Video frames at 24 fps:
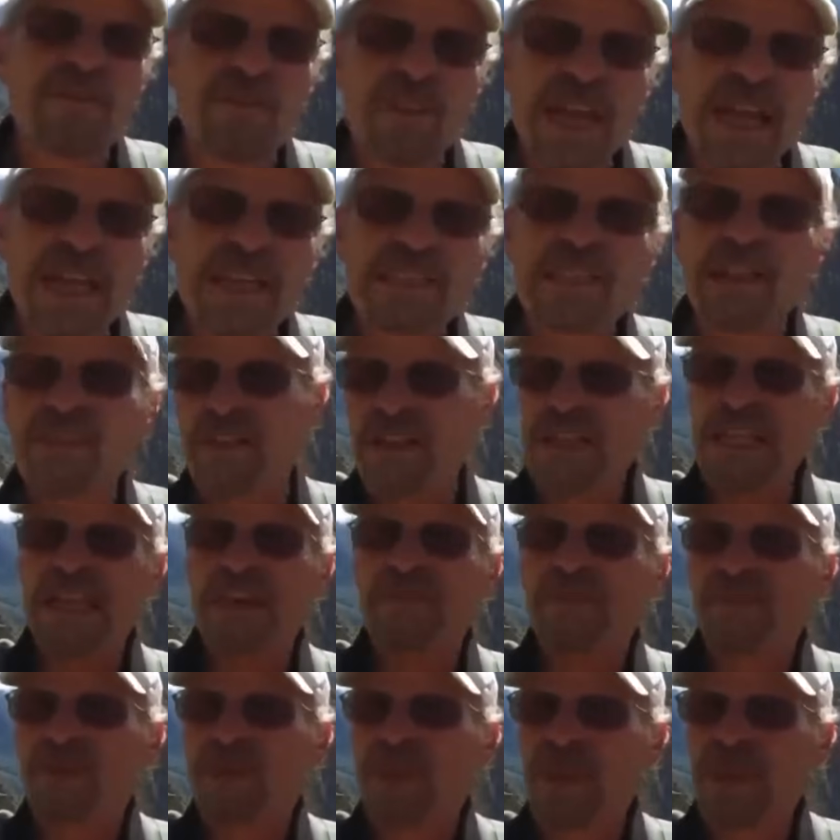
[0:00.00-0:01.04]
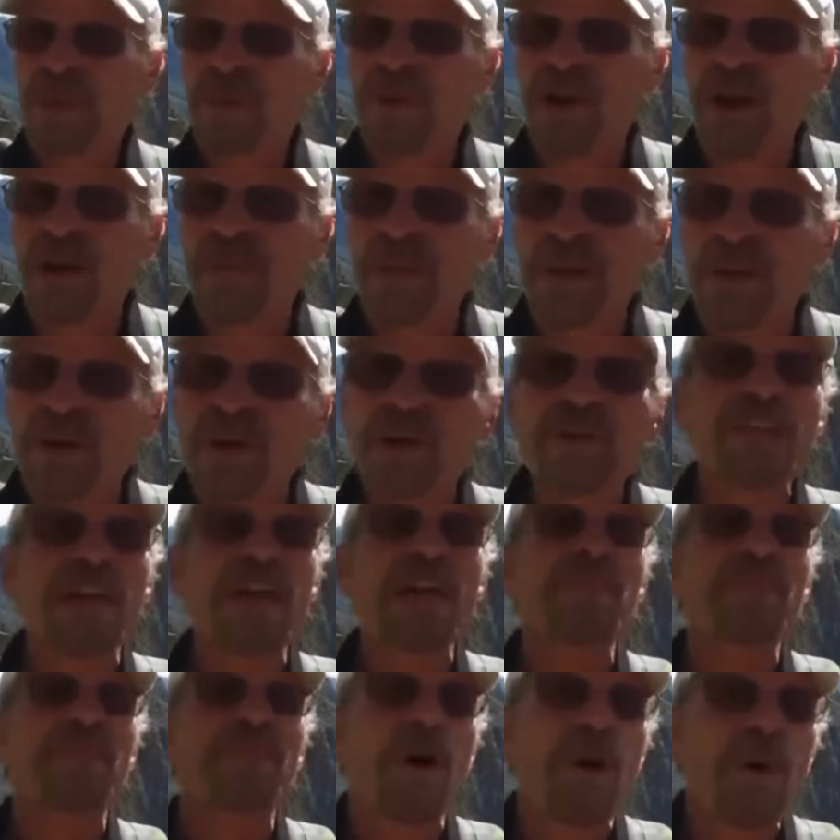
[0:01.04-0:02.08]
states that the Nephilim are on the earth
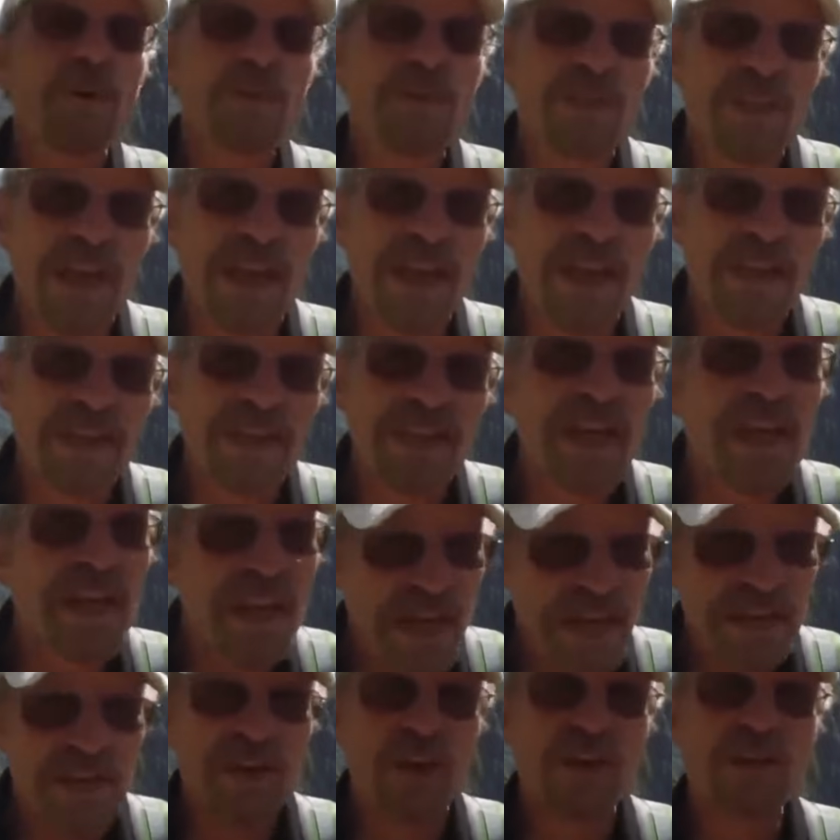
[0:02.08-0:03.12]
in those days and